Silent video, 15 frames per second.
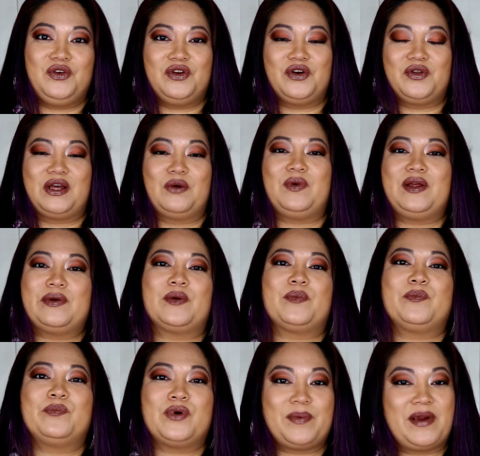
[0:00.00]
You know that we
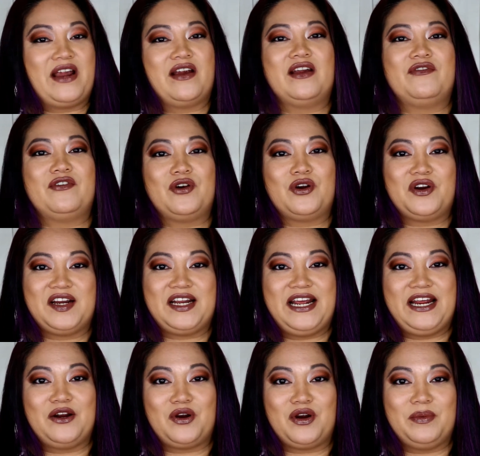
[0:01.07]
were preparing for
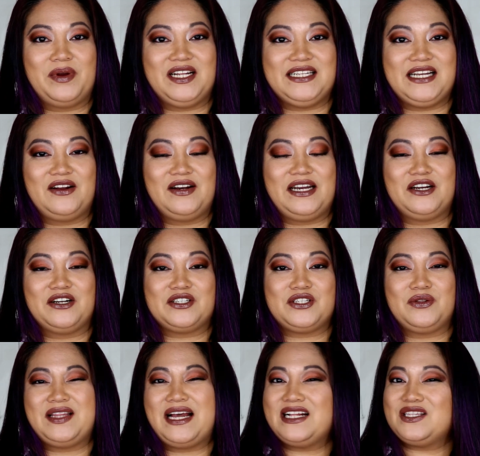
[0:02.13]
Hurricane Irma down here.
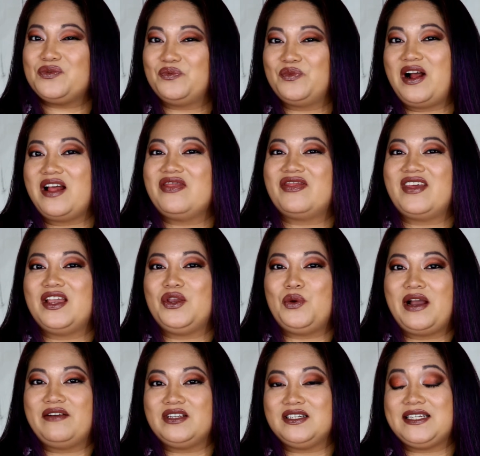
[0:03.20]
So that's one thing
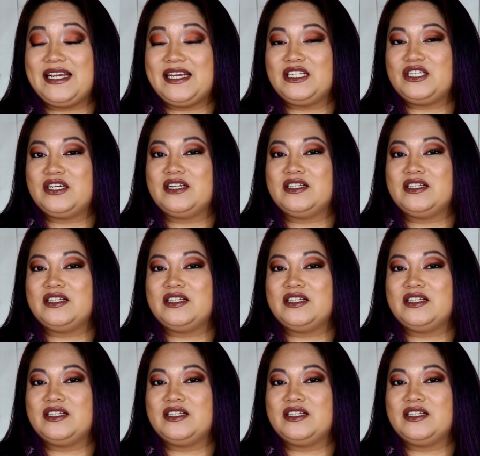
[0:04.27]
you have to take into